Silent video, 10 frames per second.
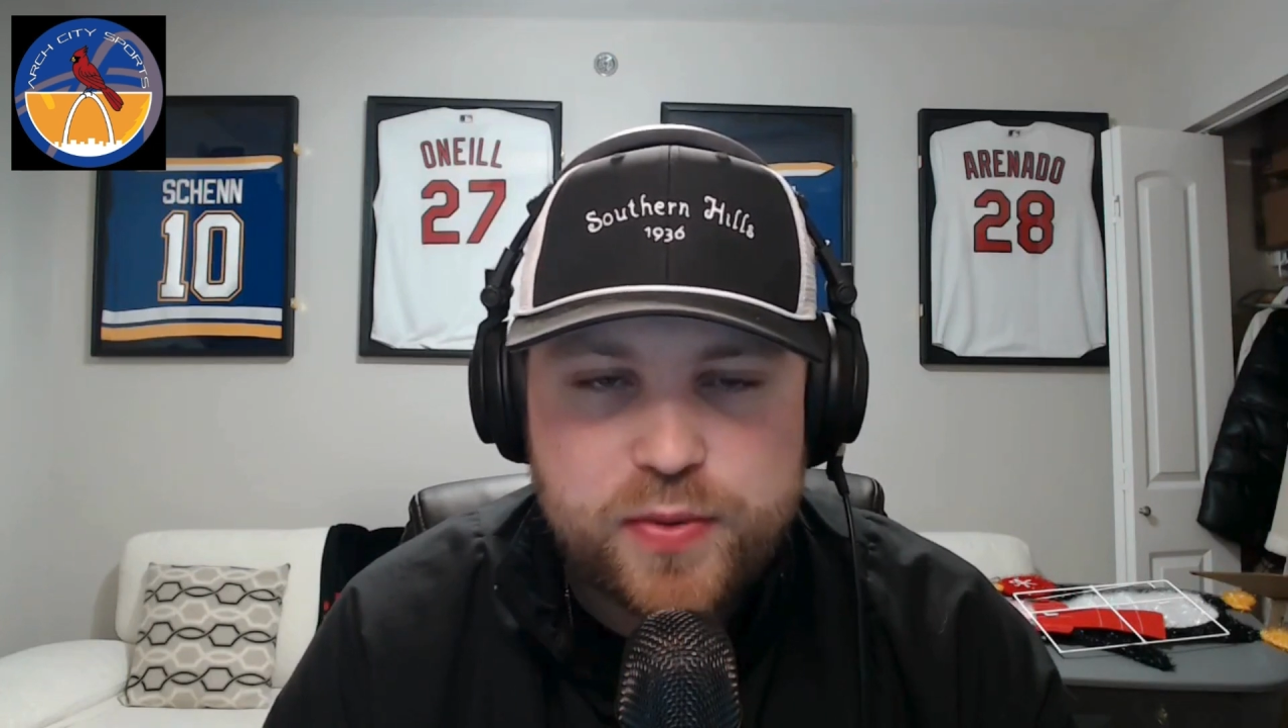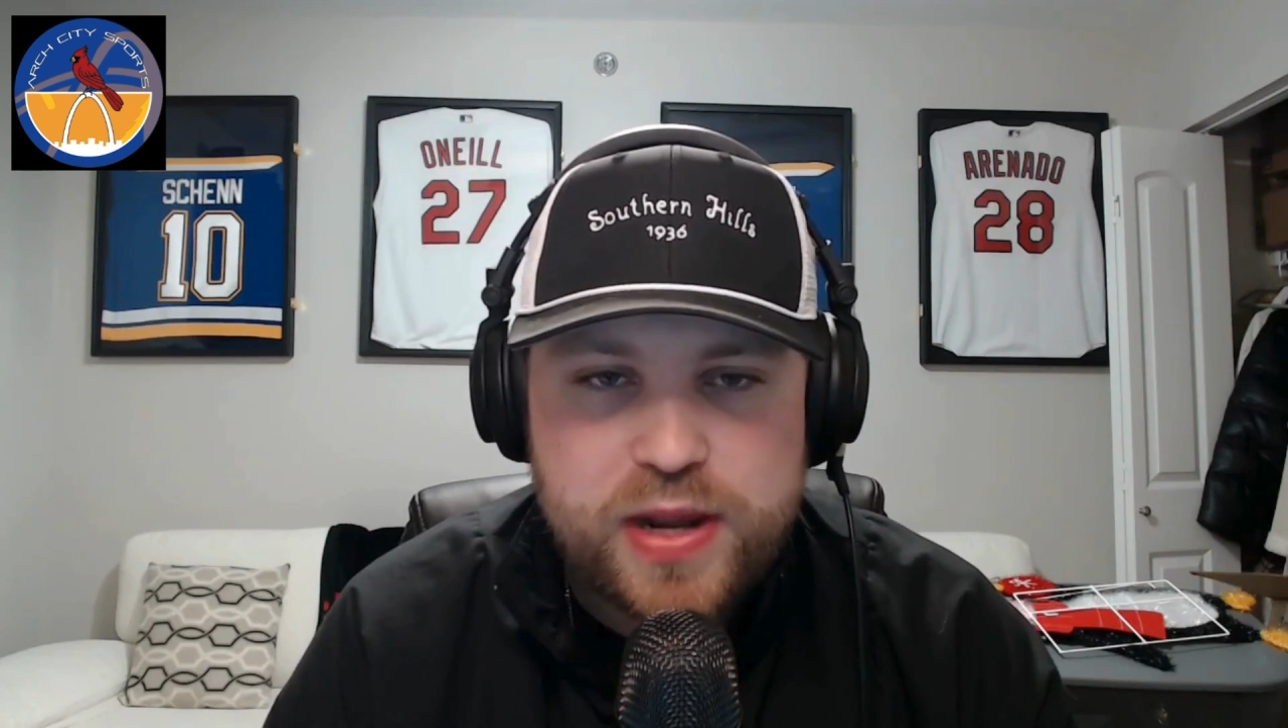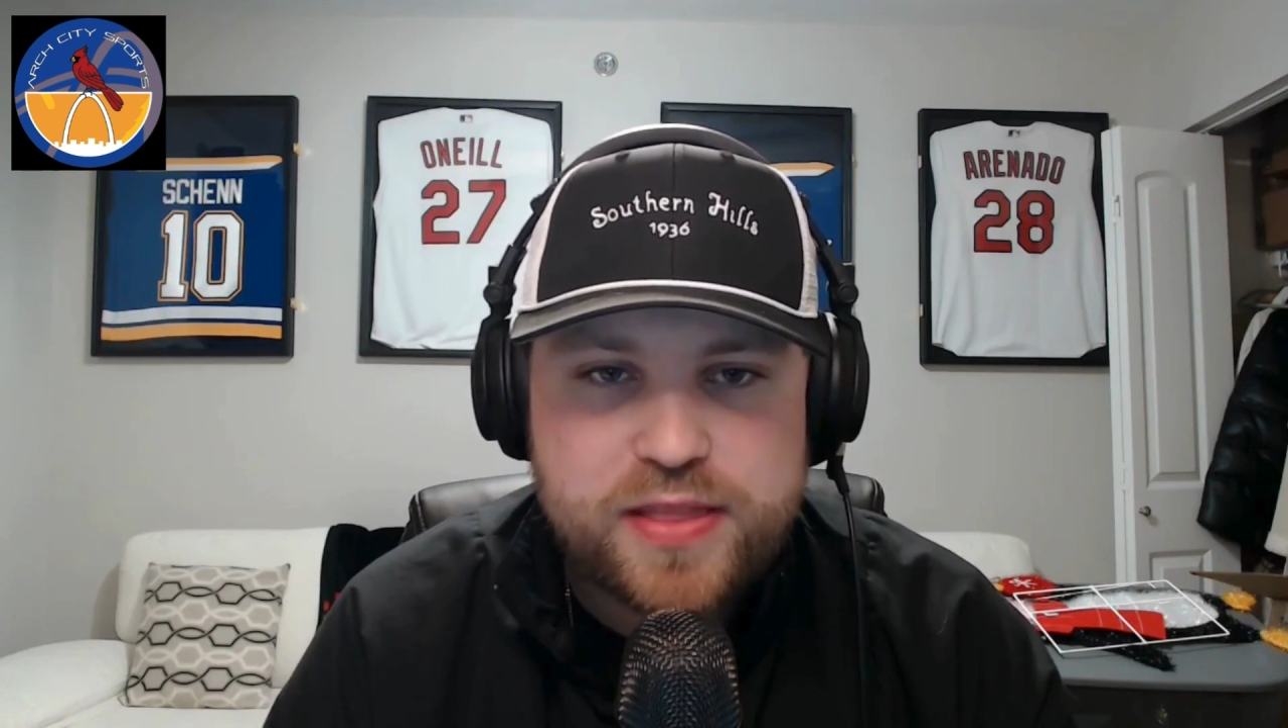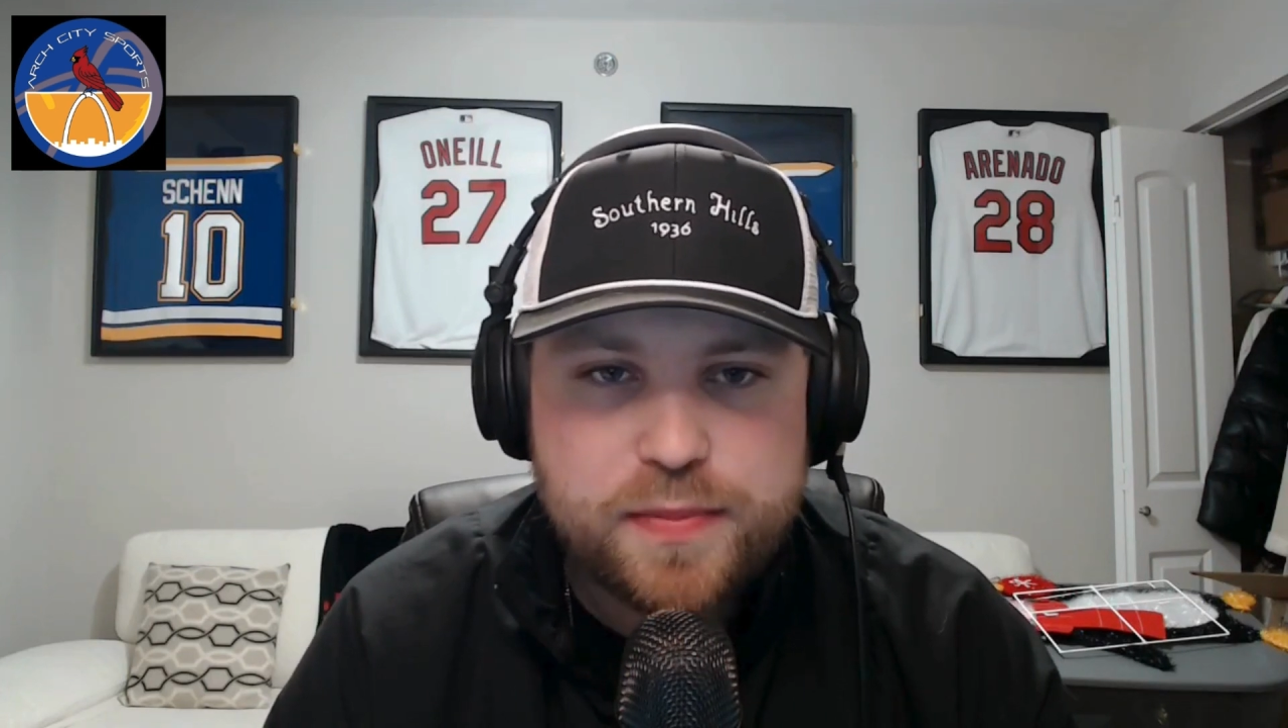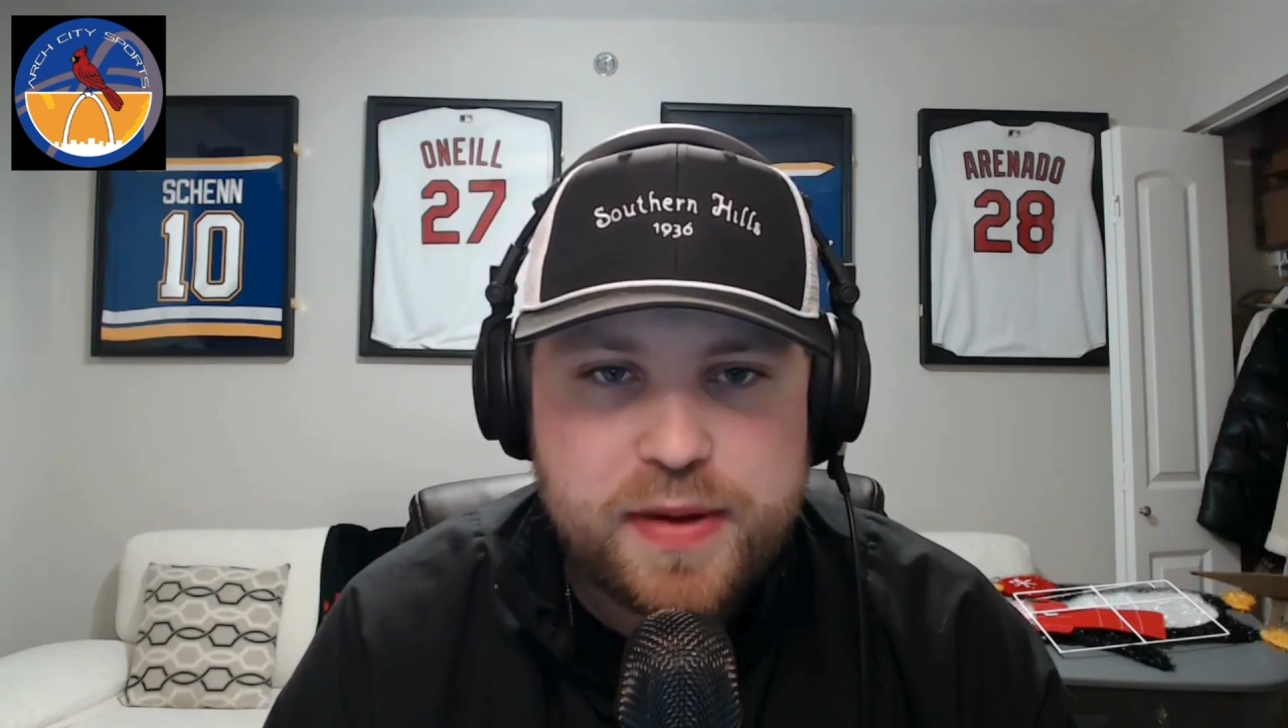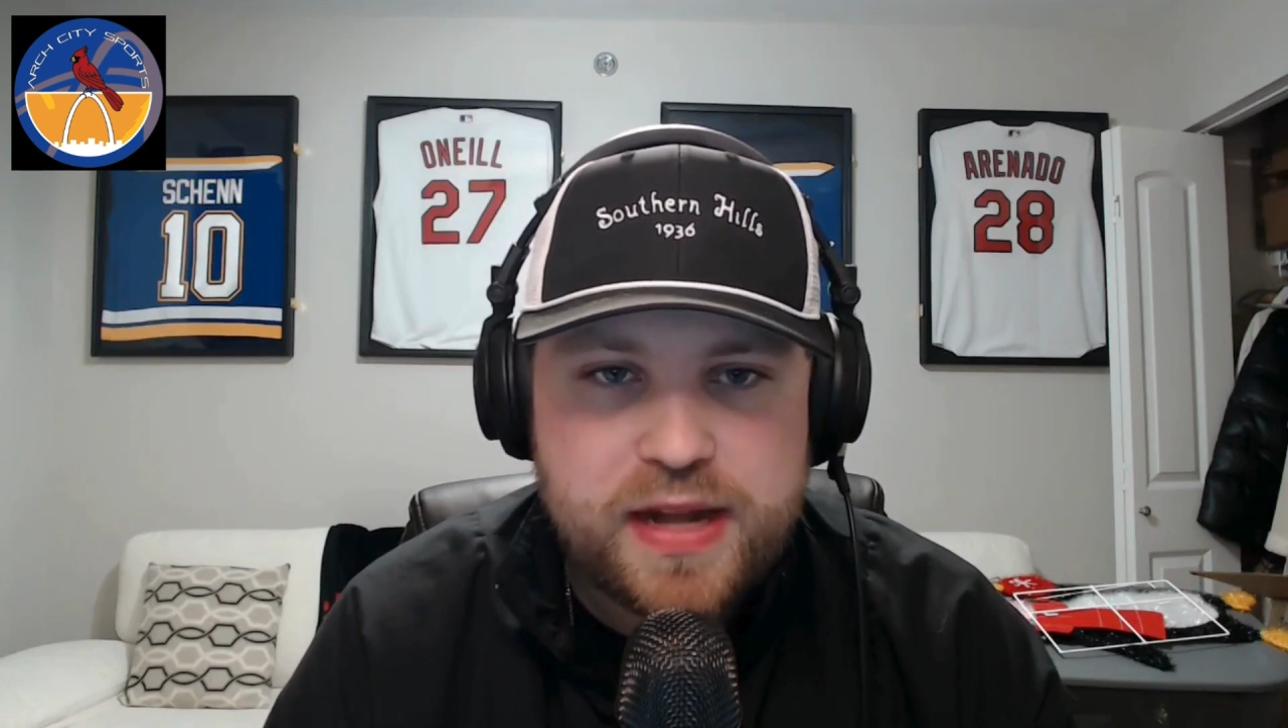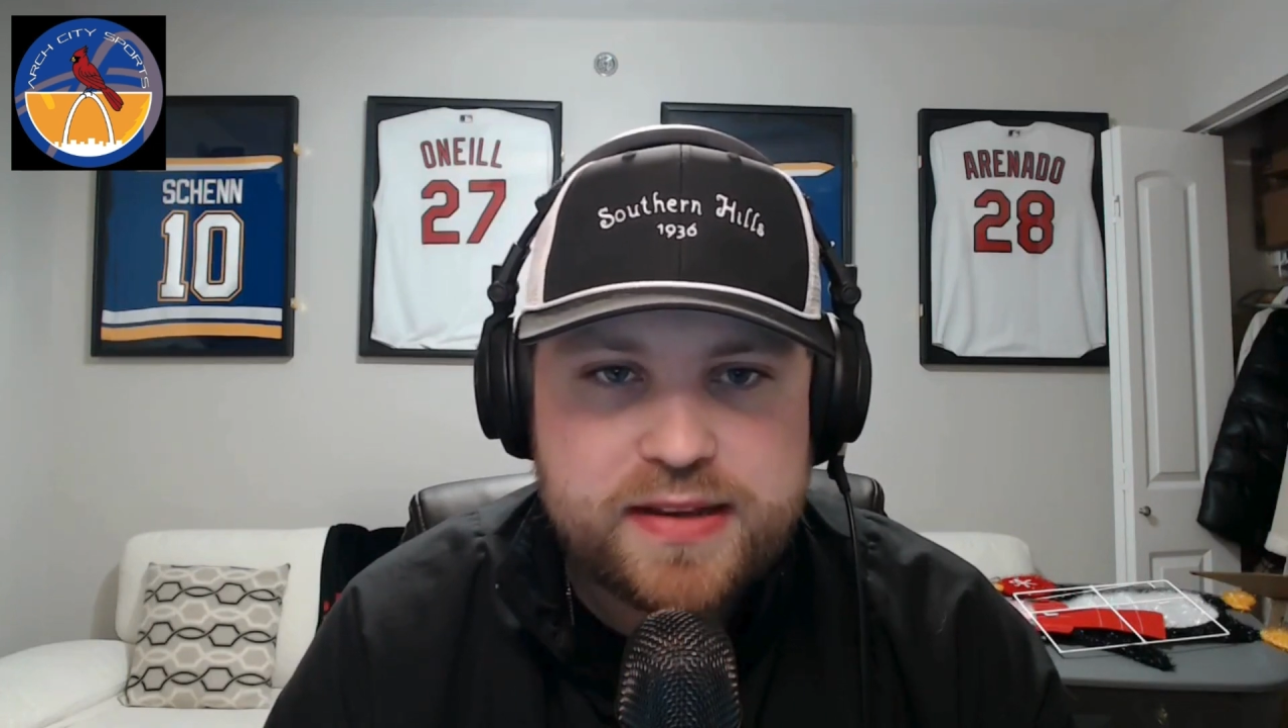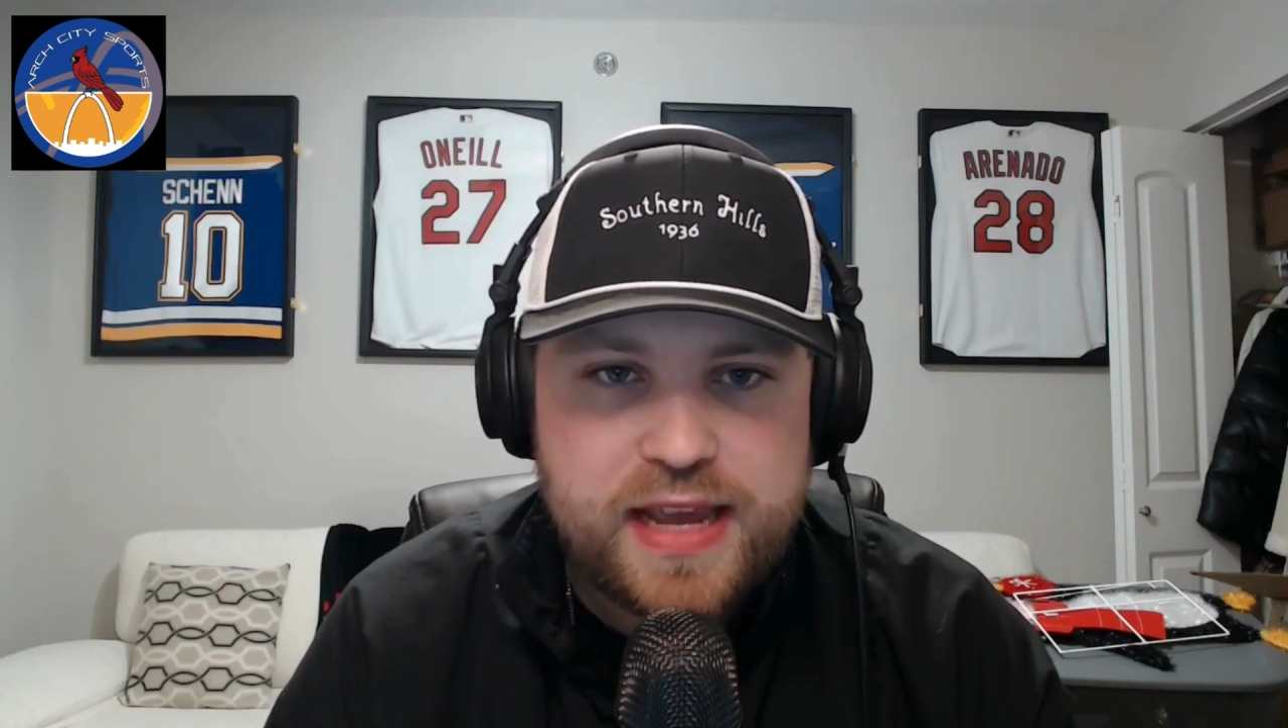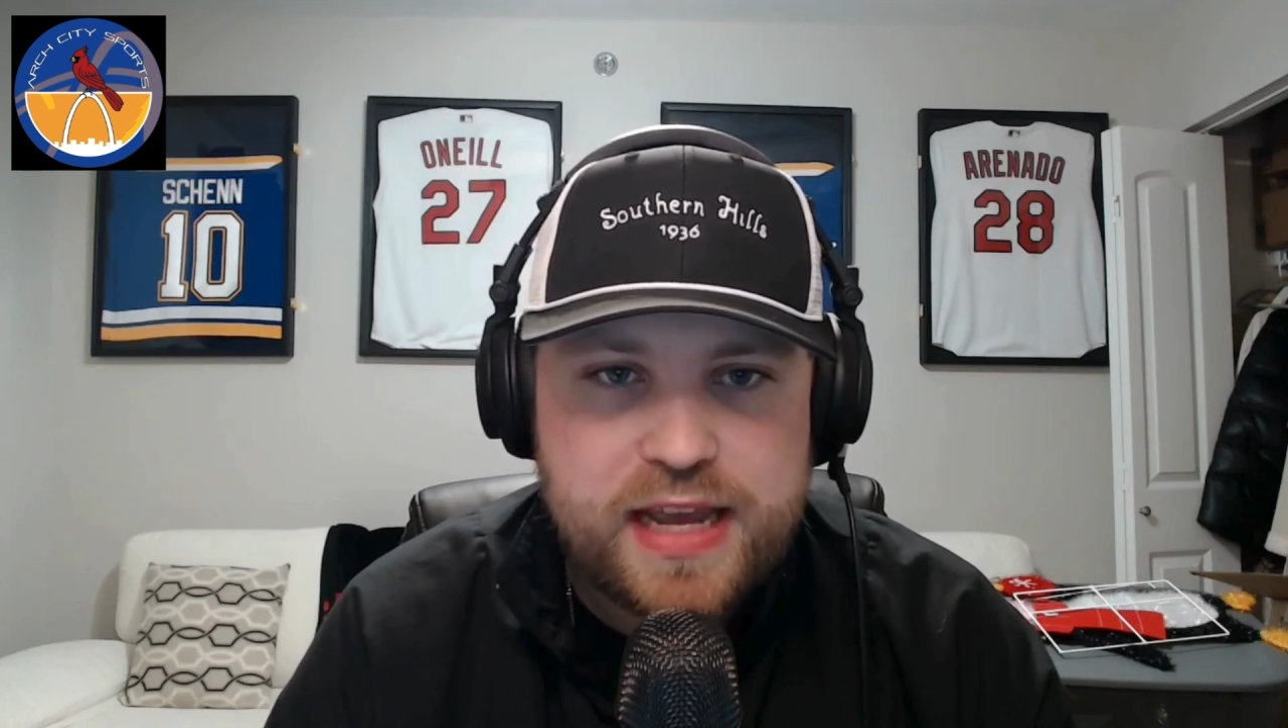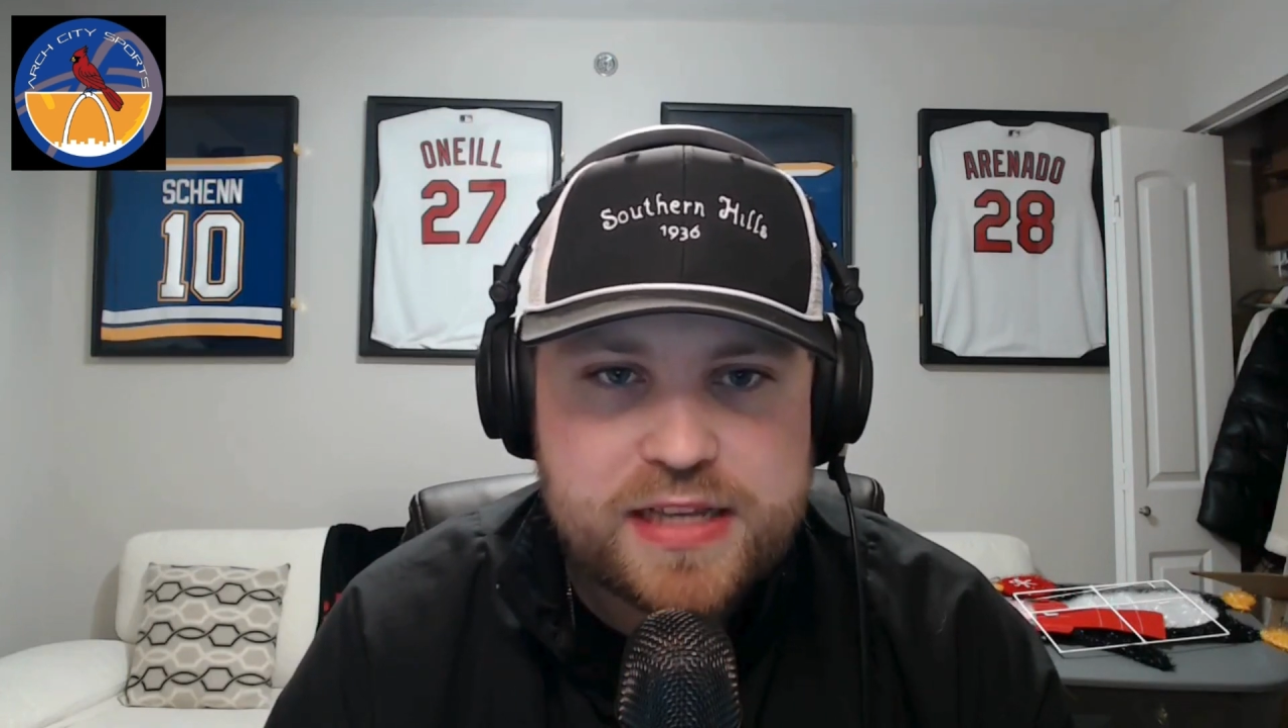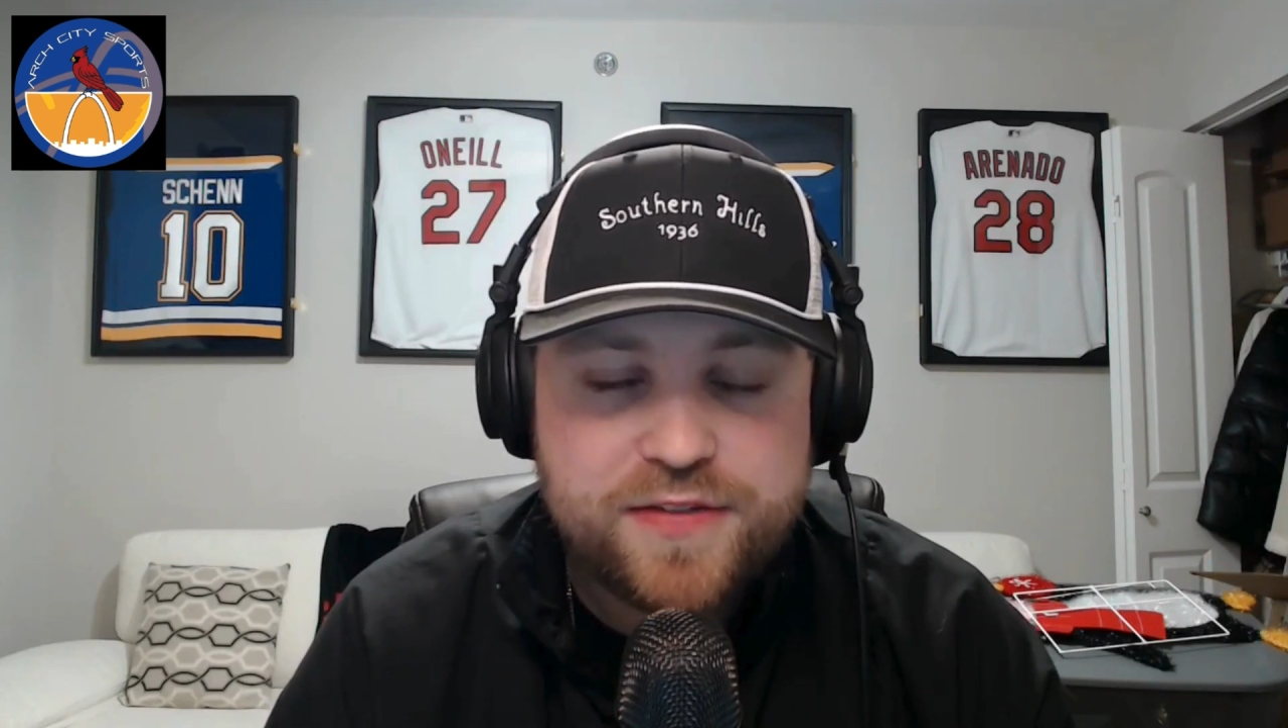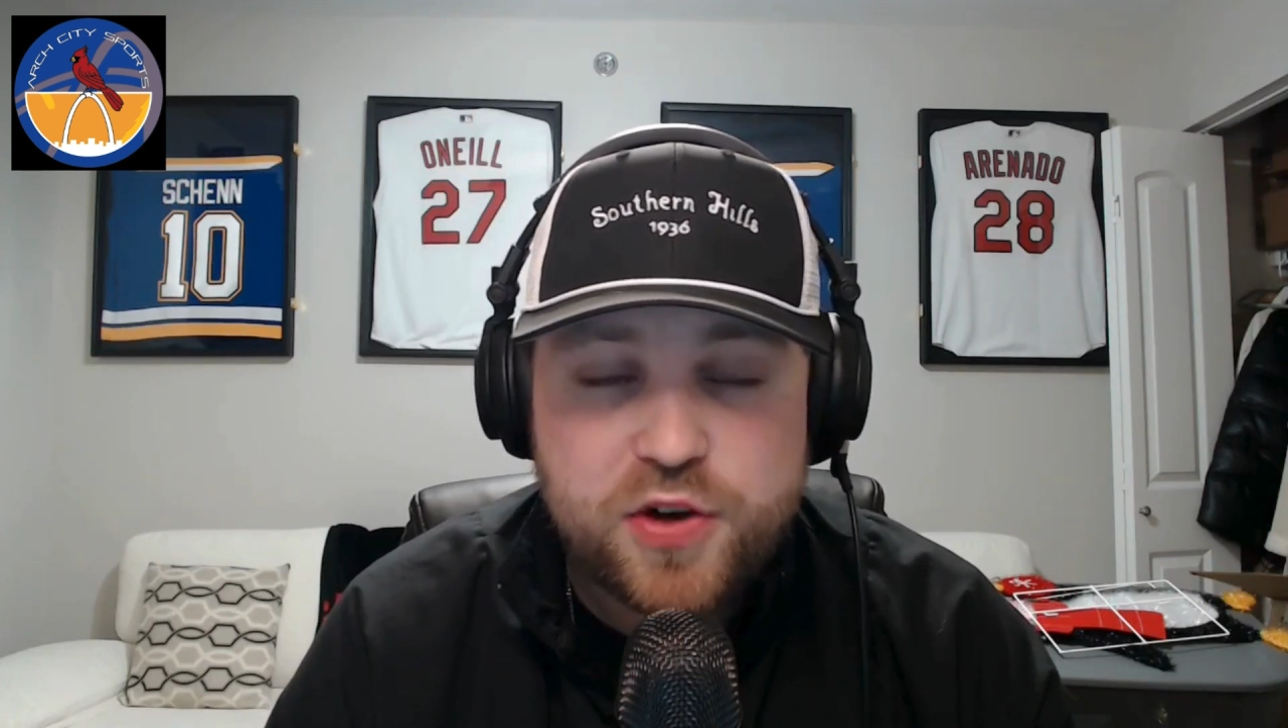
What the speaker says: rate the podcast if